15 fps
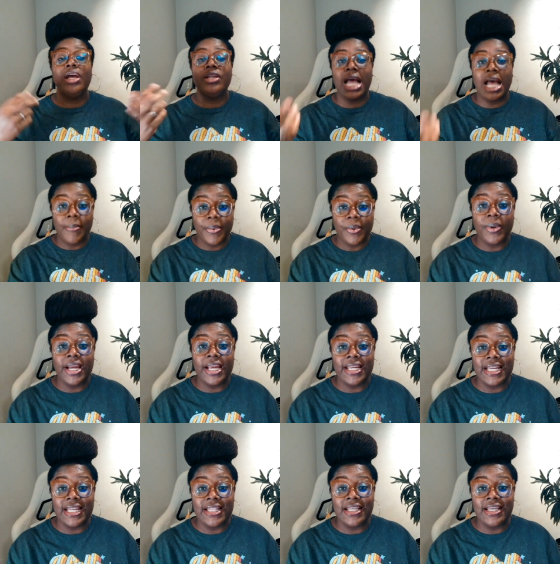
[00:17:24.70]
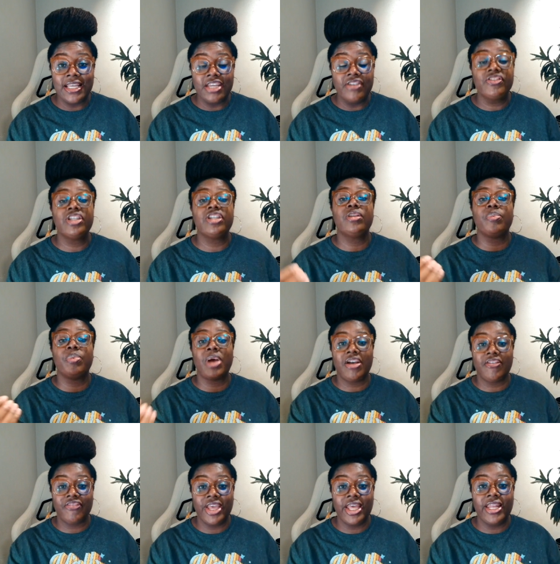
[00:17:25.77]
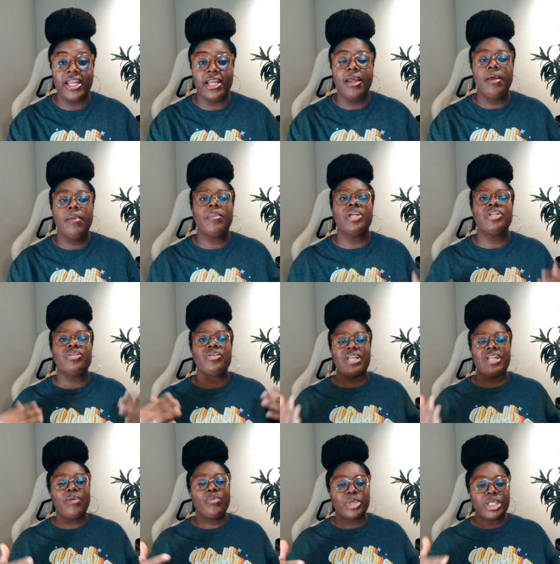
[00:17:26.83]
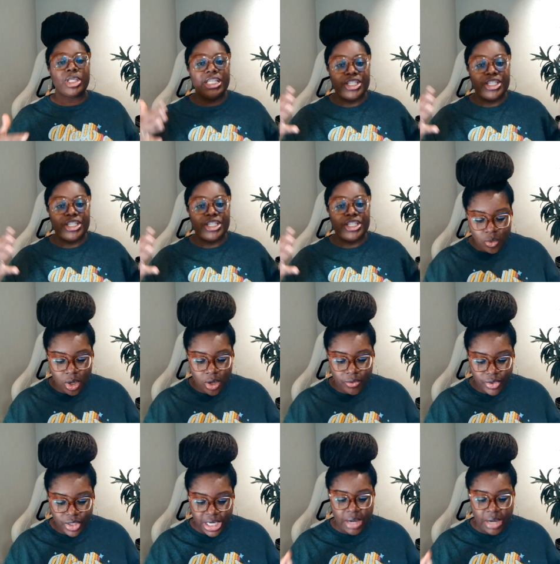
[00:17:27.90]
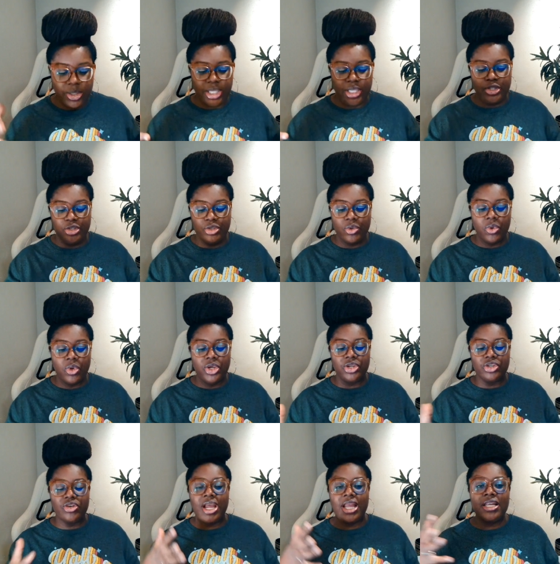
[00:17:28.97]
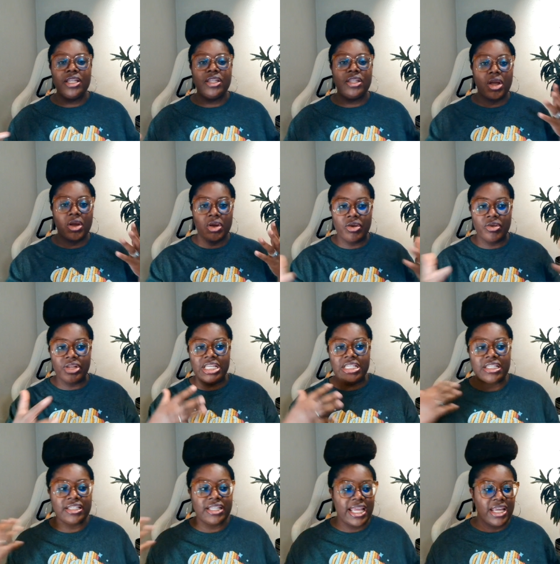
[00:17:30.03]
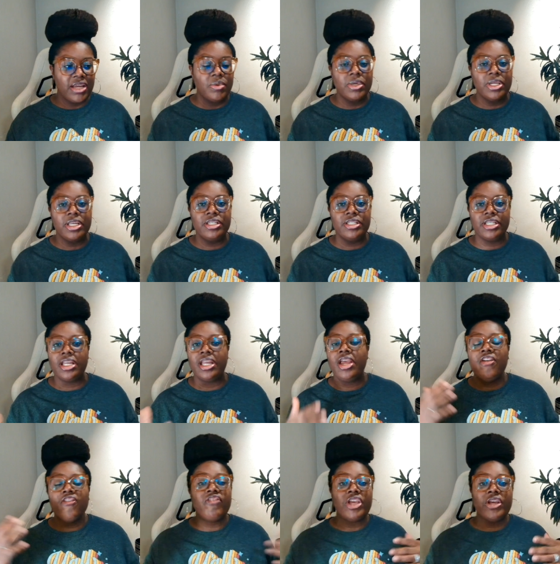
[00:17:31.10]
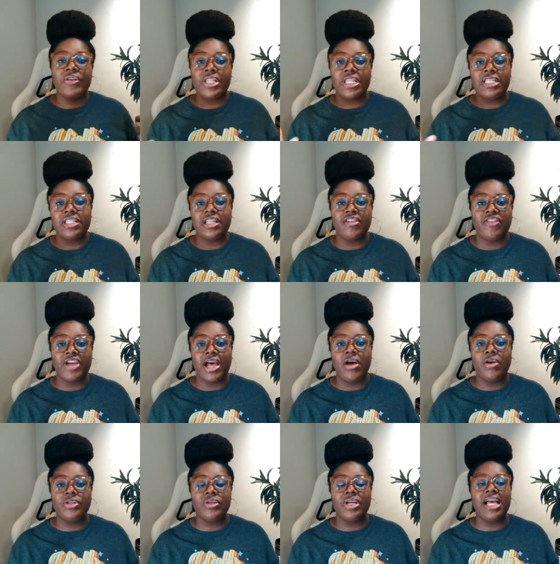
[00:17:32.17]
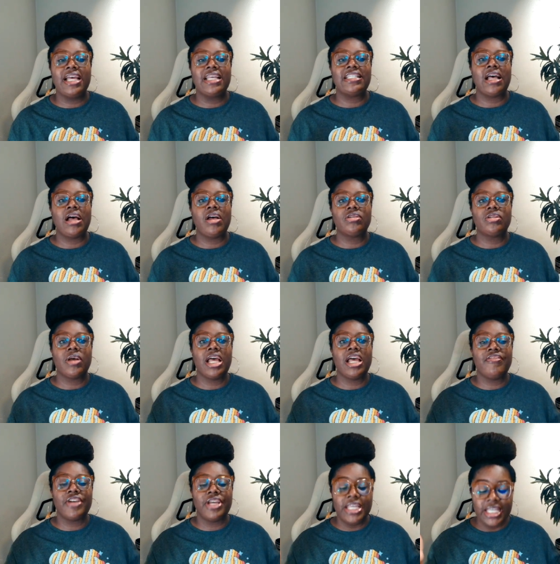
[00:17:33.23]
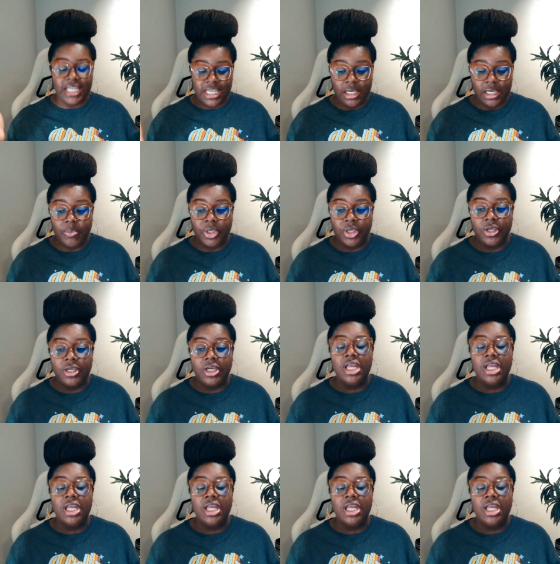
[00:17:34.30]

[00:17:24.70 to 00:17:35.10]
operate in the gift of the prophetic but you're not really sure you're not really sure you're trying to learn this language and figure this stuff out you guys i also have an ebook